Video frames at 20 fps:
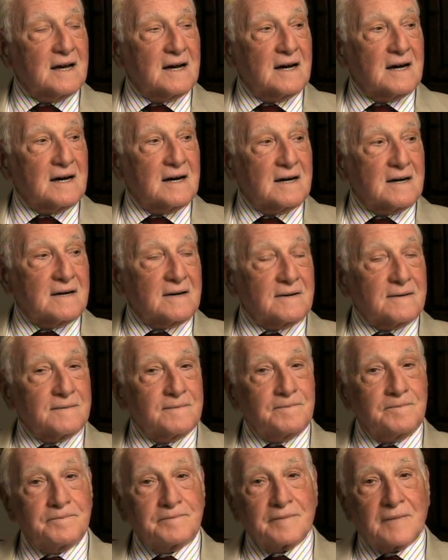
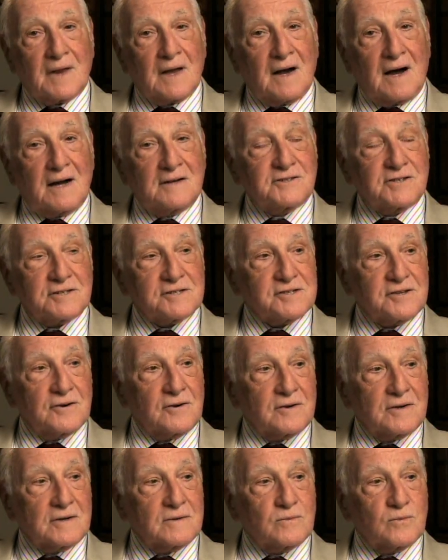I just
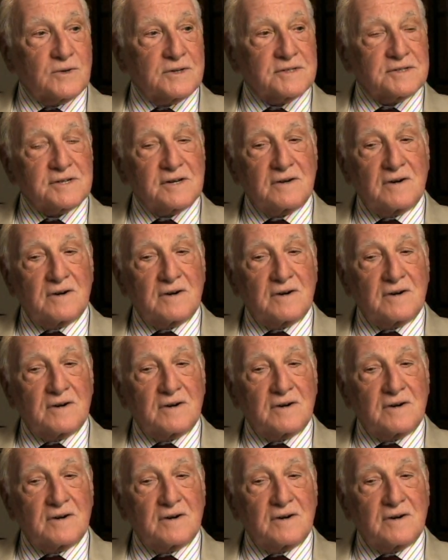thought it was